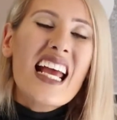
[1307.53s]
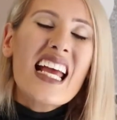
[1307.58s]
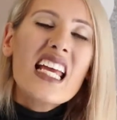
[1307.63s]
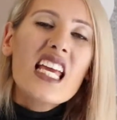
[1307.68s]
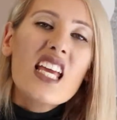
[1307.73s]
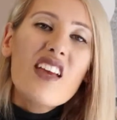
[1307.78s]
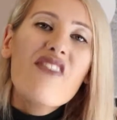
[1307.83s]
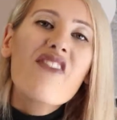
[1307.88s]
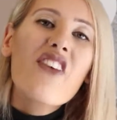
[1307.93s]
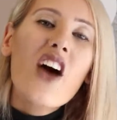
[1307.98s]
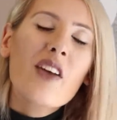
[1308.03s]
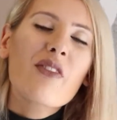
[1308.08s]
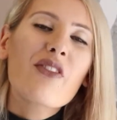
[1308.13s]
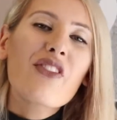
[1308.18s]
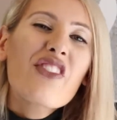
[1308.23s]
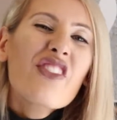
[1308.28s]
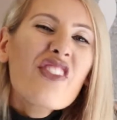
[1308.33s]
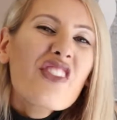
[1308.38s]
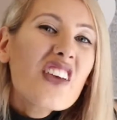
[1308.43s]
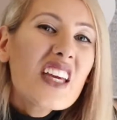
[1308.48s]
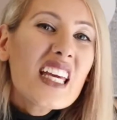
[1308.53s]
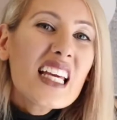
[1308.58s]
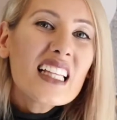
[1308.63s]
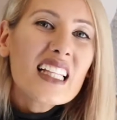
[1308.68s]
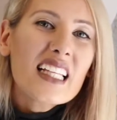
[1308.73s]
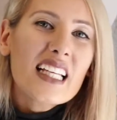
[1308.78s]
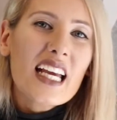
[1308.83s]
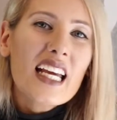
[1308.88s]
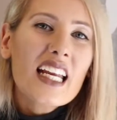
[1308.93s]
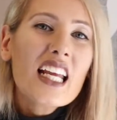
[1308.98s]
If I'm
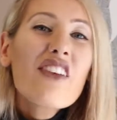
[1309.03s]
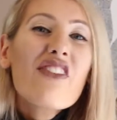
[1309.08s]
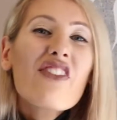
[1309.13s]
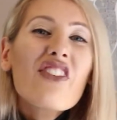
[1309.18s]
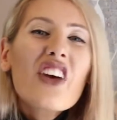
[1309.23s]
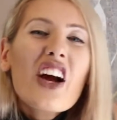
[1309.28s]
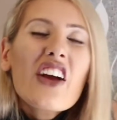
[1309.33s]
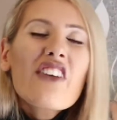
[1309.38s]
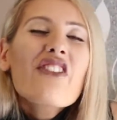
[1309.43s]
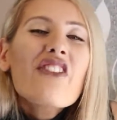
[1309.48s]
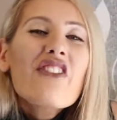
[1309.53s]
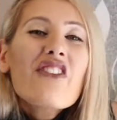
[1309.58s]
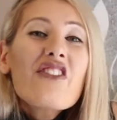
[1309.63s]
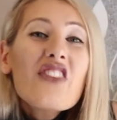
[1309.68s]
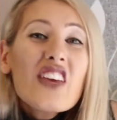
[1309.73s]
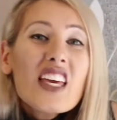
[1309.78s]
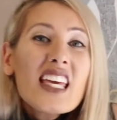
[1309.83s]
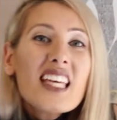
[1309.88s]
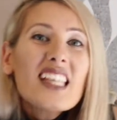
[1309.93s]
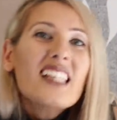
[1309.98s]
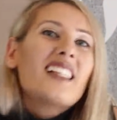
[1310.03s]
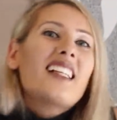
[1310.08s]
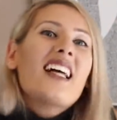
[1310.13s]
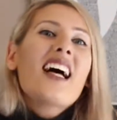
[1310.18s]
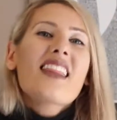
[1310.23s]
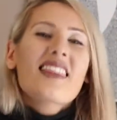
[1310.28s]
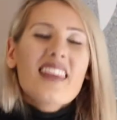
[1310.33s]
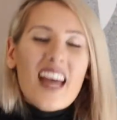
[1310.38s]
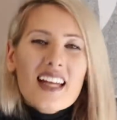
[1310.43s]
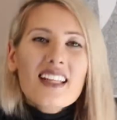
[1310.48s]
feeling it, if I feel
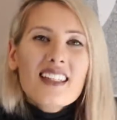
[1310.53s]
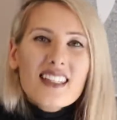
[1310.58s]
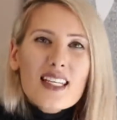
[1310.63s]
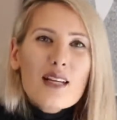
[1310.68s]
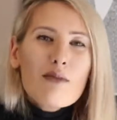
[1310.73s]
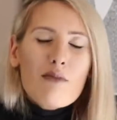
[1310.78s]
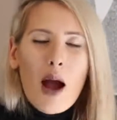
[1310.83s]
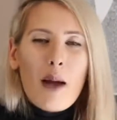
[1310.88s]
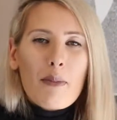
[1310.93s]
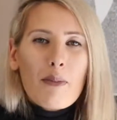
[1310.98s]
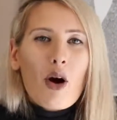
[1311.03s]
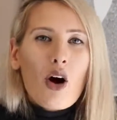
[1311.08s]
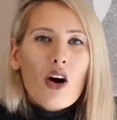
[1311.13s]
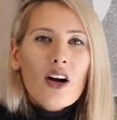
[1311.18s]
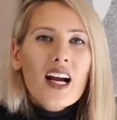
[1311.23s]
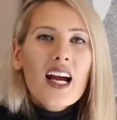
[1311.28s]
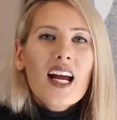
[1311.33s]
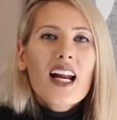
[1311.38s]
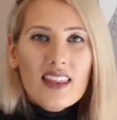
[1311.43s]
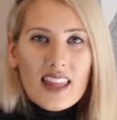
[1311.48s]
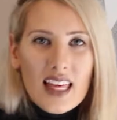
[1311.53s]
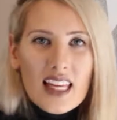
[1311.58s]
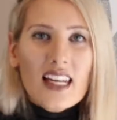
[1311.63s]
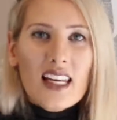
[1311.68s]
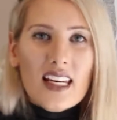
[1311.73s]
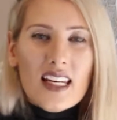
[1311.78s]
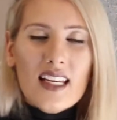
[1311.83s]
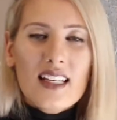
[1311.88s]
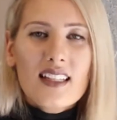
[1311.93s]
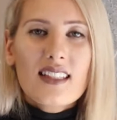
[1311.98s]
that it's in my pocket, then
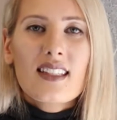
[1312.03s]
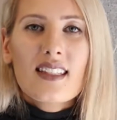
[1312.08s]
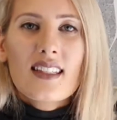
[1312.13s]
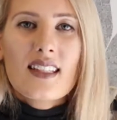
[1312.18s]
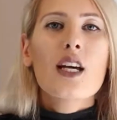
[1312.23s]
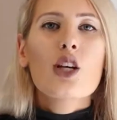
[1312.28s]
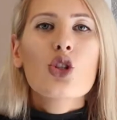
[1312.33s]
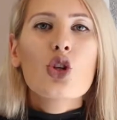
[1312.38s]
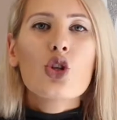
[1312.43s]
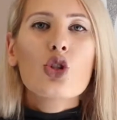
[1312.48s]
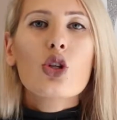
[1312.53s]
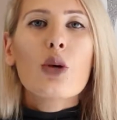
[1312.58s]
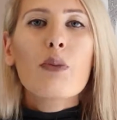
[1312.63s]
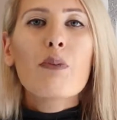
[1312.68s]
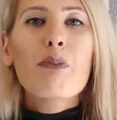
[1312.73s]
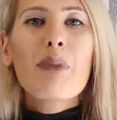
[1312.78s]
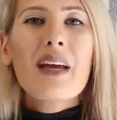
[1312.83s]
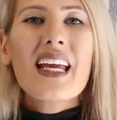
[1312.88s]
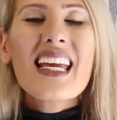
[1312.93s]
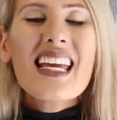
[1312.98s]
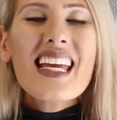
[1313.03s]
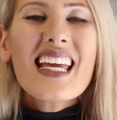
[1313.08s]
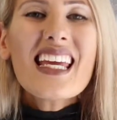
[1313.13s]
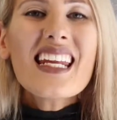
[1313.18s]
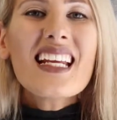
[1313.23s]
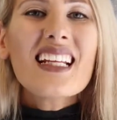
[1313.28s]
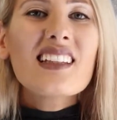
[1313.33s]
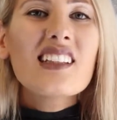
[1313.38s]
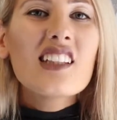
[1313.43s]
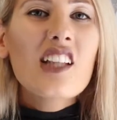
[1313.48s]
it is. So to be in
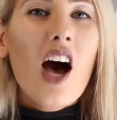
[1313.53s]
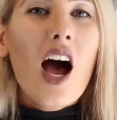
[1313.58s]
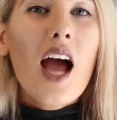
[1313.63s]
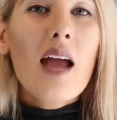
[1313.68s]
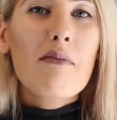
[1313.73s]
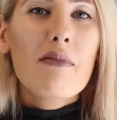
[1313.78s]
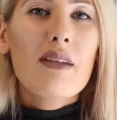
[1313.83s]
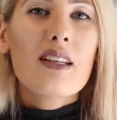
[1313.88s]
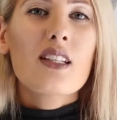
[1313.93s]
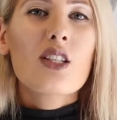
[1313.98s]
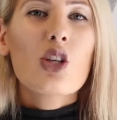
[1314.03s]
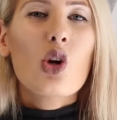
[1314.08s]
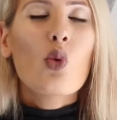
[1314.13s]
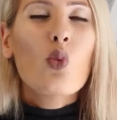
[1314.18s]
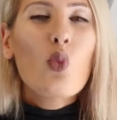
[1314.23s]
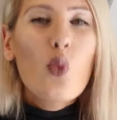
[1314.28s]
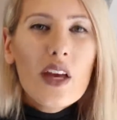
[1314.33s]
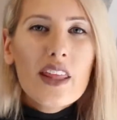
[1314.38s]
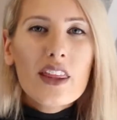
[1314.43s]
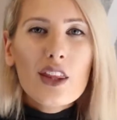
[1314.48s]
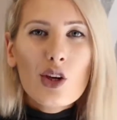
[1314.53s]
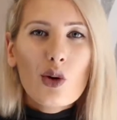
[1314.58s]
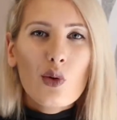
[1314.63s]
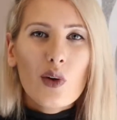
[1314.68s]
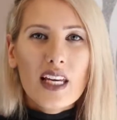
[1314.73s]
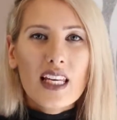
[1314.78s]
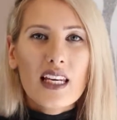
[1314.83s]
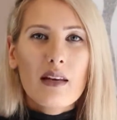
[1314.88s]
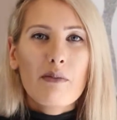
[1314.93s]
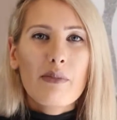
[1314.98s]
alignment with your
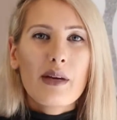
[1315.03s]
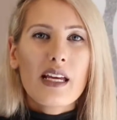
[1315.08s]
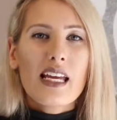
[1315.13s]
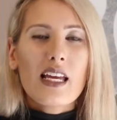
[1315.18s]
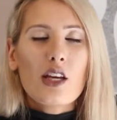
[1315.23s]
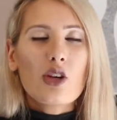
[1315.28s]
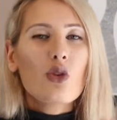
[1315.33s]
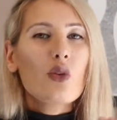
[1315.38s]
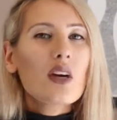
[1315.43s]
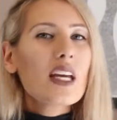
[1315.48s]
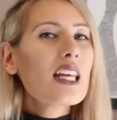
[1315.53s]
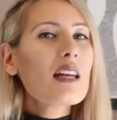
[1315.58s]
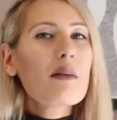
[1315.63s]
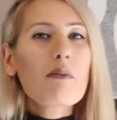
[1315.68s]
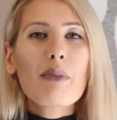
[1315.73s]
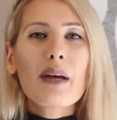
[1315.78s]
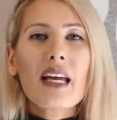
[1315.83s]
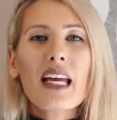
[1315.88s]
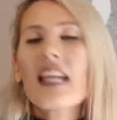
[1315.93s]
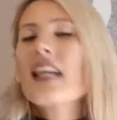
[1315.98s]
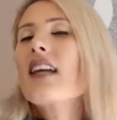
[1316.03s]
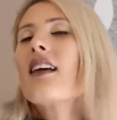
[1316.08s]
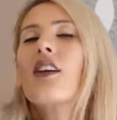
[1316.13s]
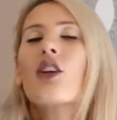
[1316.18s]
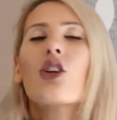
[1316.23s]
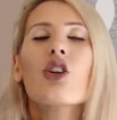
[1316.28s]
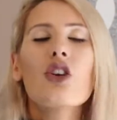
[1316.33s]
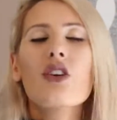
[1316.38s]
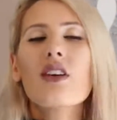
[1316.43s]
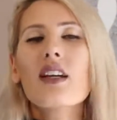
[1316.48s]
inner being,
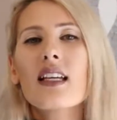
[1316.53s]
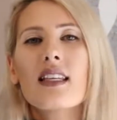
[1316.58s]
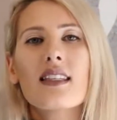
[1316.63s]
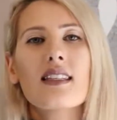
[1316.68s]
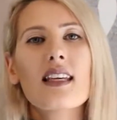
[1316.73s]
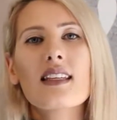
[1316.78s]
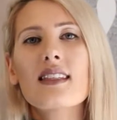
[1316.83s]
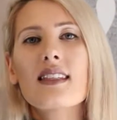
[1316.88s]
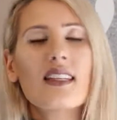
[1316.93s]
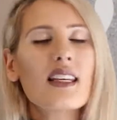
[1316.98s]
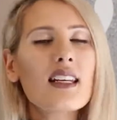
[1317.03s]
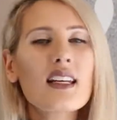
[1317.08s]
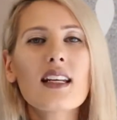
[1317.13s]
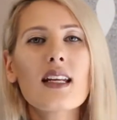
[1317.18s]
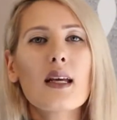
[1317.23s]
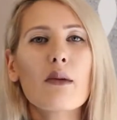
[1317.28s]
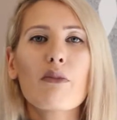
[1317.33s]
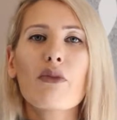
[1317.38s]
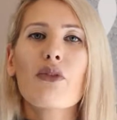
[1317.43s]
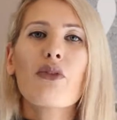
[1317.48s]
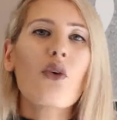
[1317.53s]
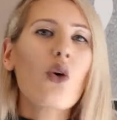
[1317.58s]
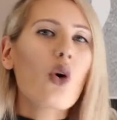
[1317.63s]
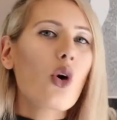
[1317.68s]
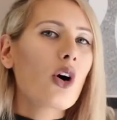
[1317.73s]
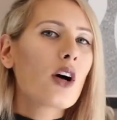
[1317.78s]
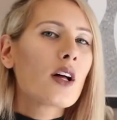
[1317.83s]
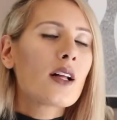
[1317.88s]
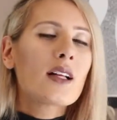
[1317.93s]
is a synonym for